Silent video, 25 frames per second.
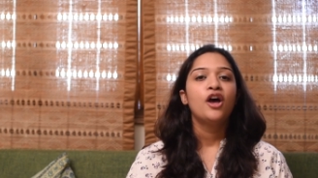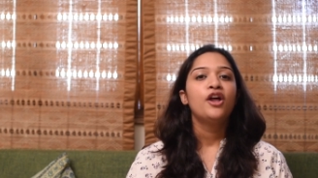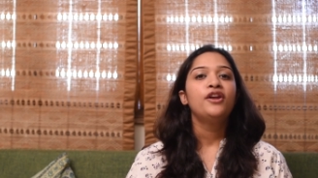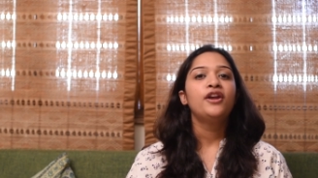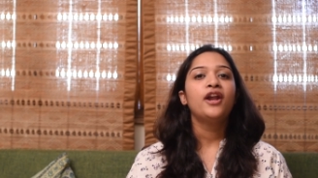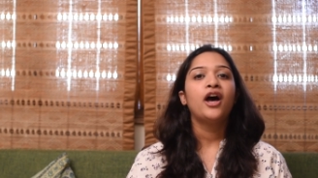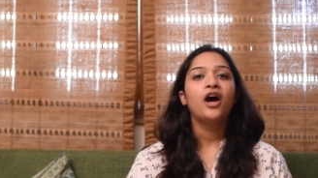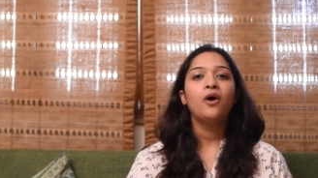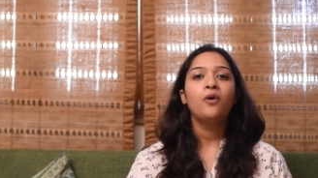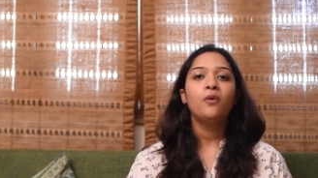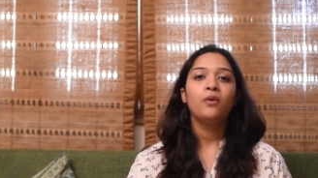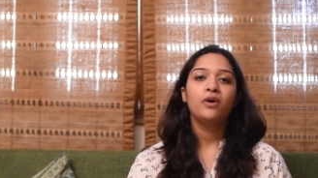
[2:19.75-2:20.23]

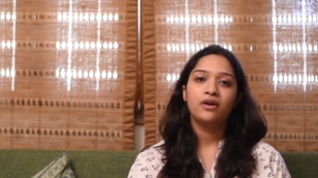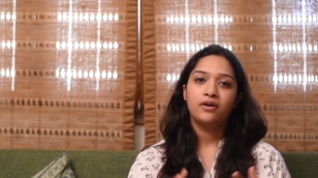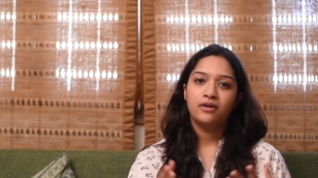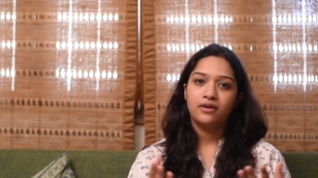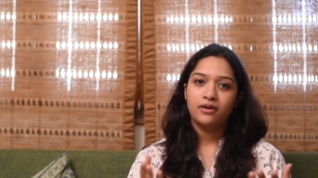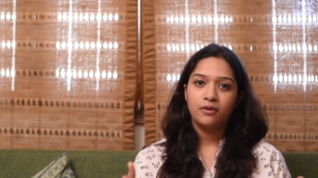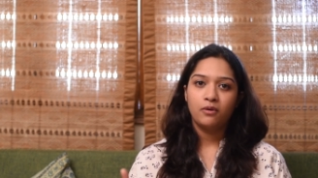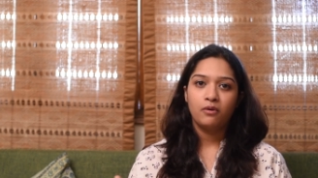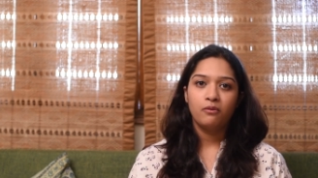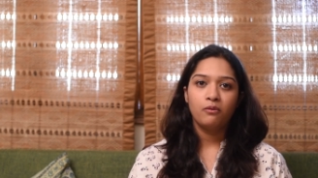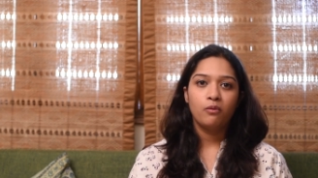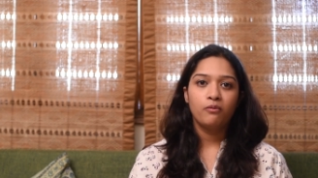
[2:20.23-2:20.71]
Now
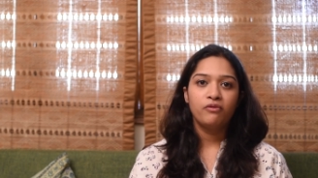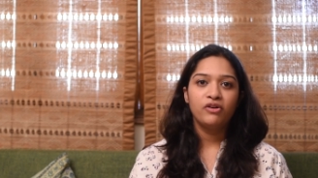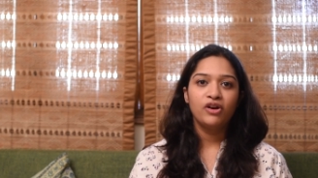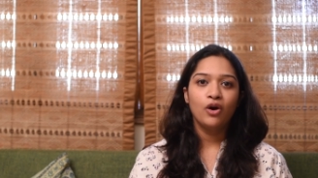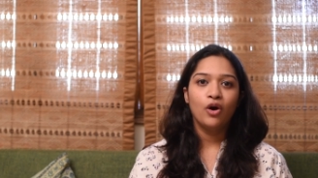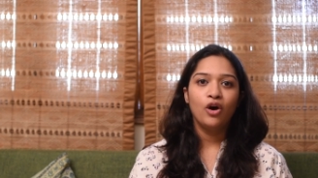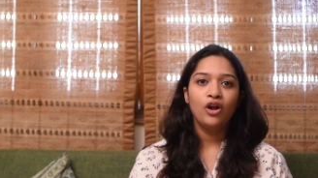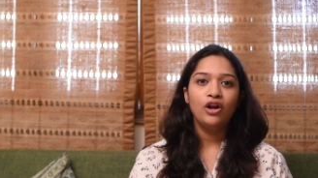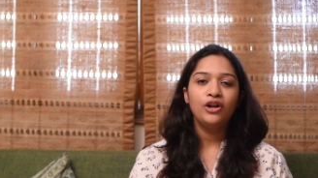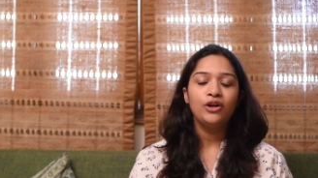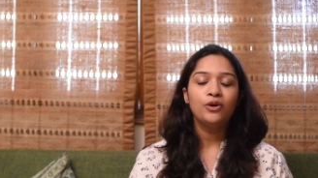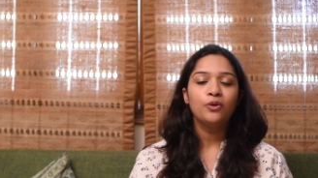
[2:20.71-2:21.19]
we
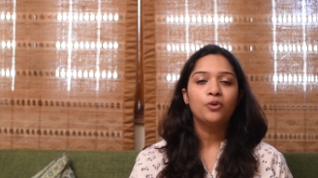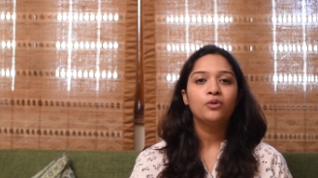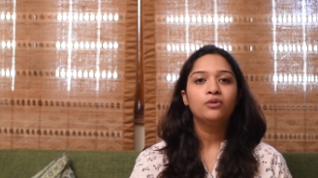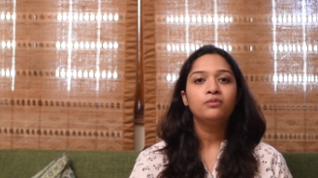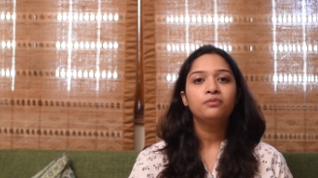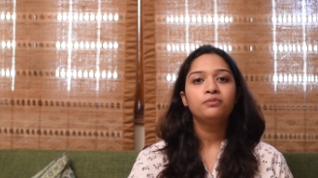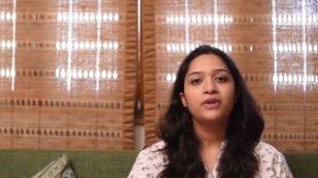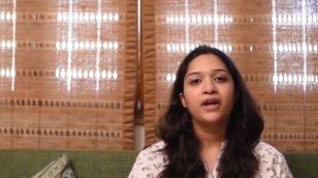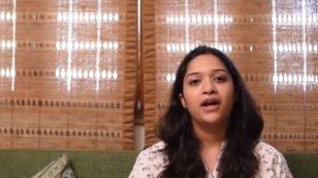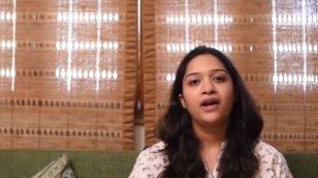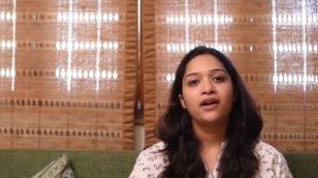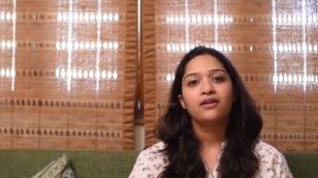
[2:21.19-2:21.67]
all know
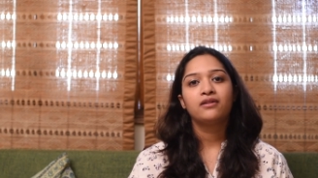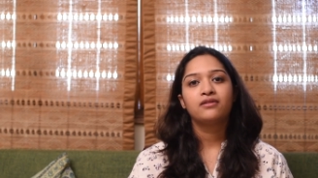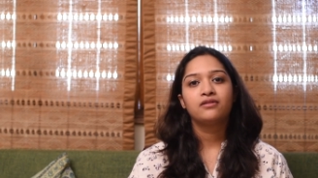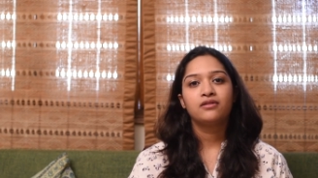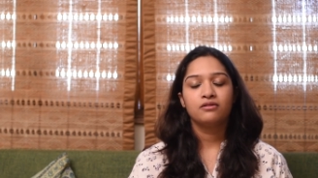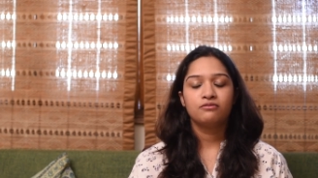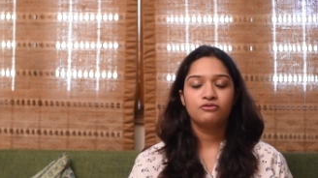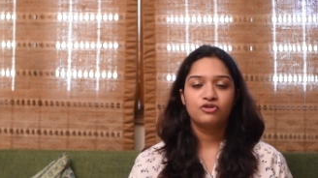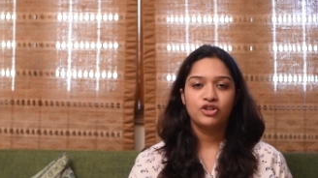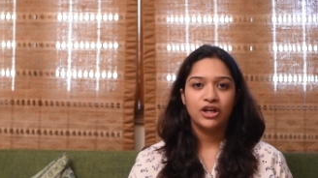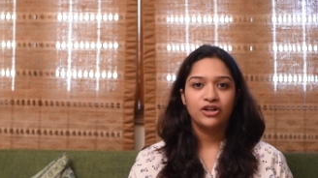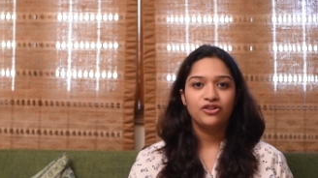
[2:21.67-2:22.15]
that
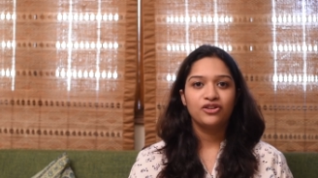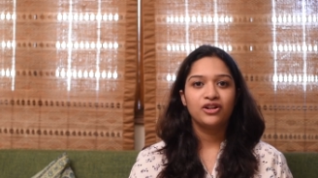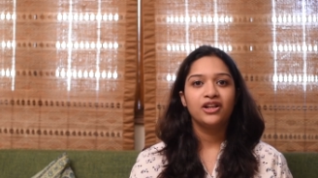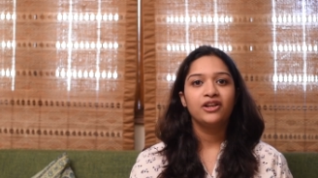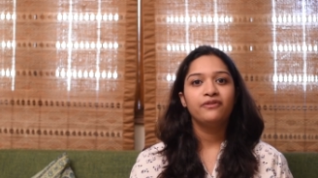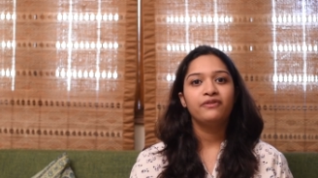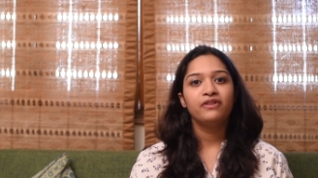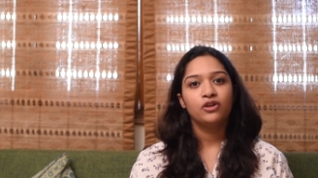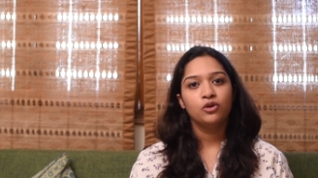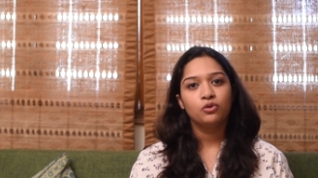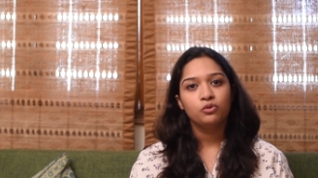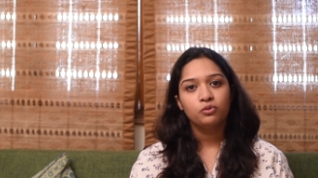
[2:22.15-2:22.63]

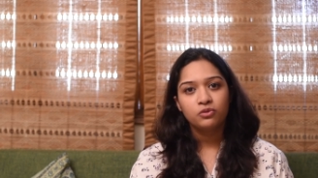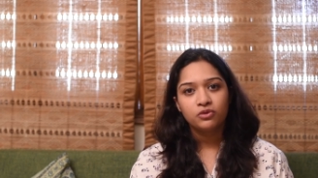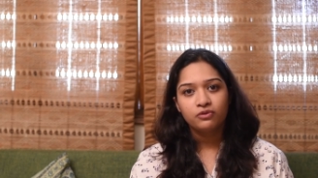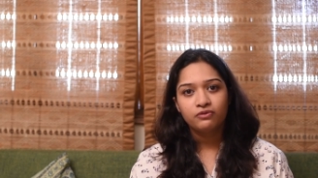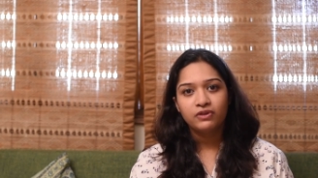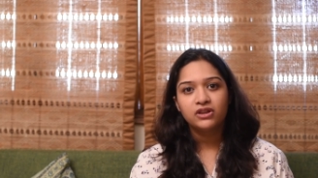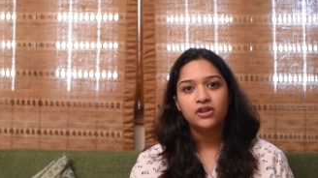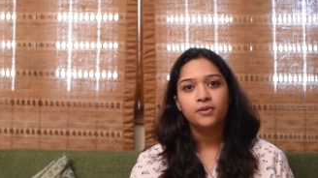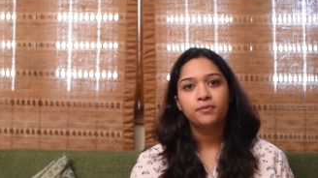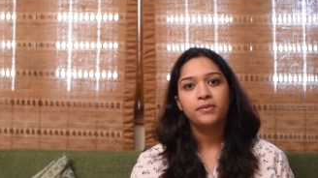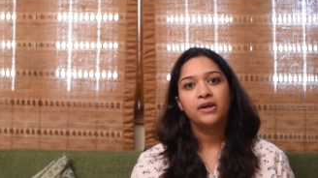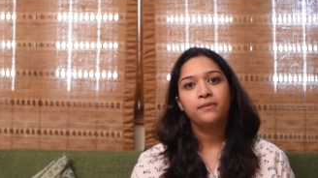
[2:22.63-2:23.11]
generally when
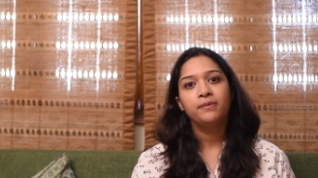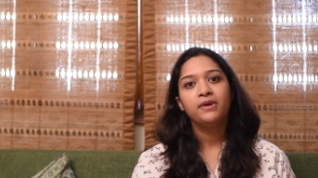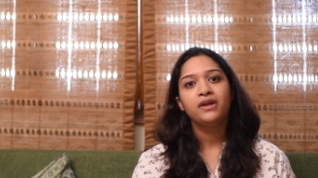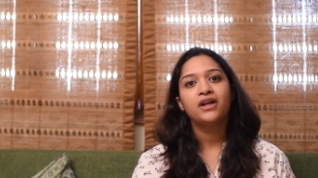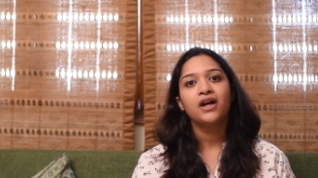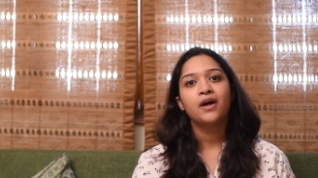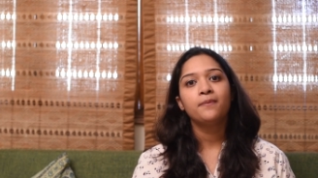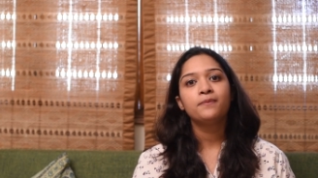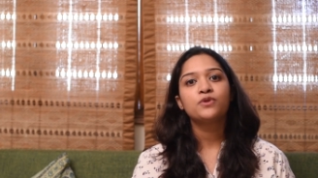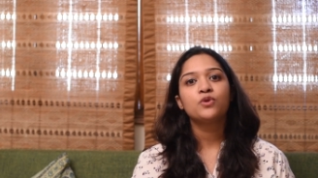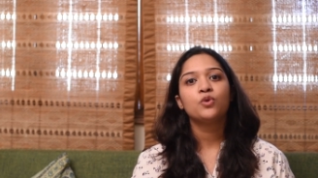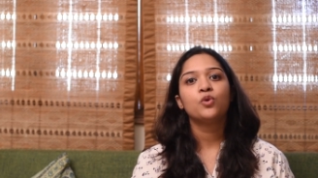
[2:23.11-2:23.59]
the baby
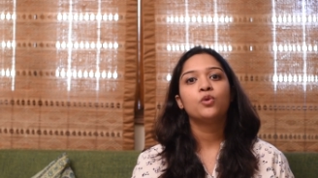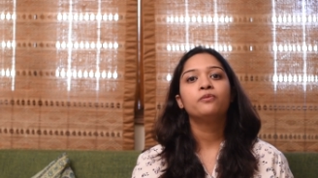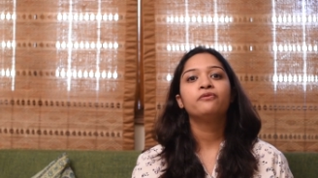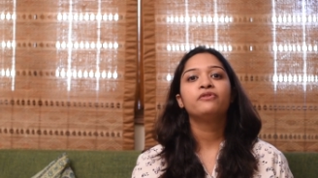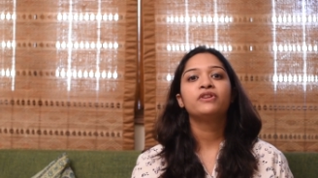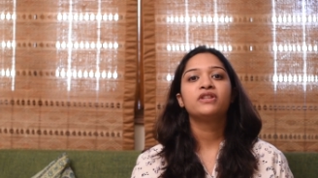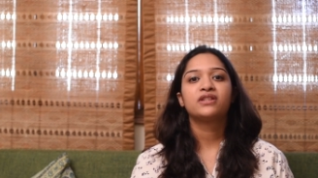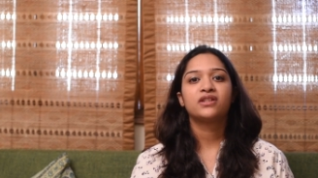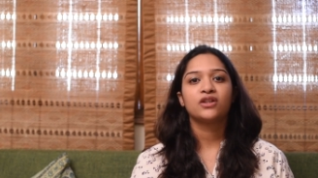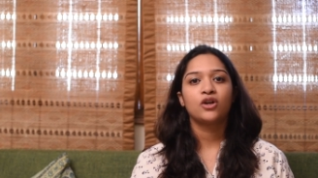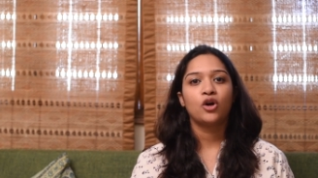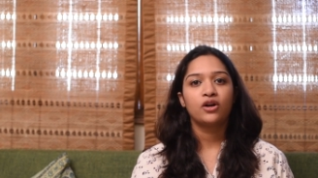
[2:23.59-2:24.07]
comes home,
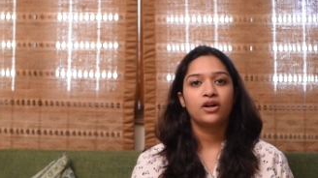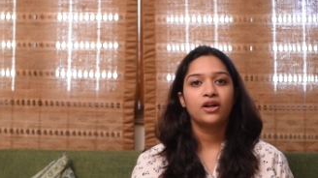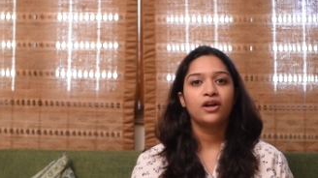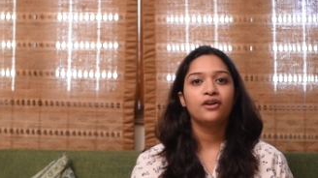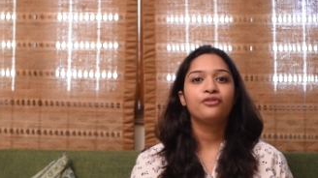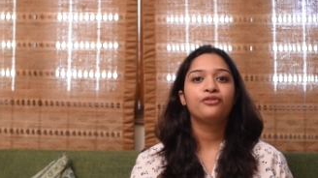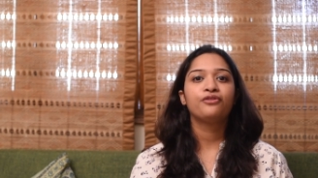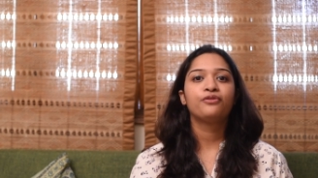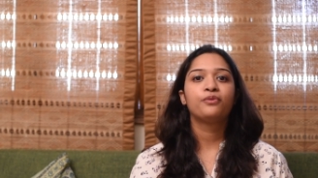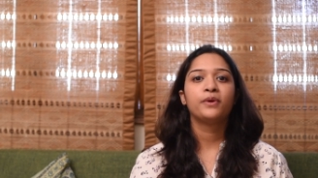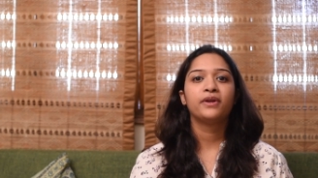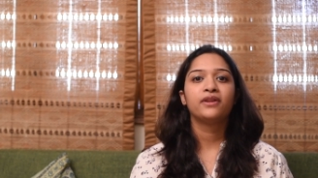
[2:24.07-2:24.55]
we start
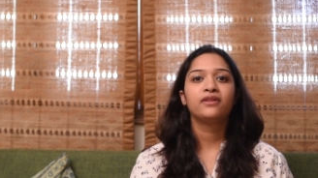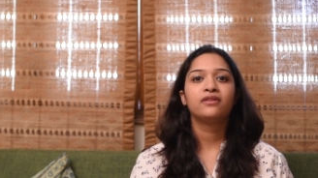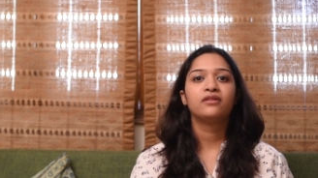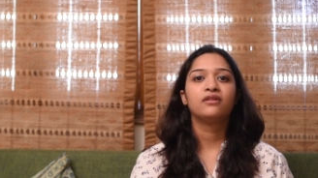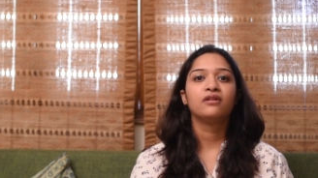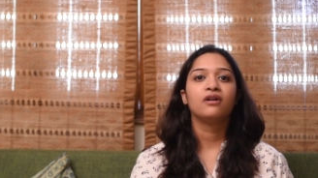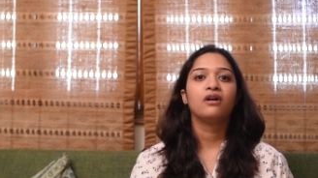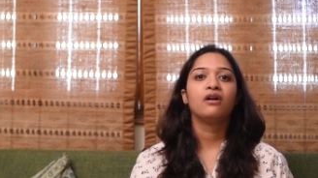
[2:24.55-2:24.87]
off with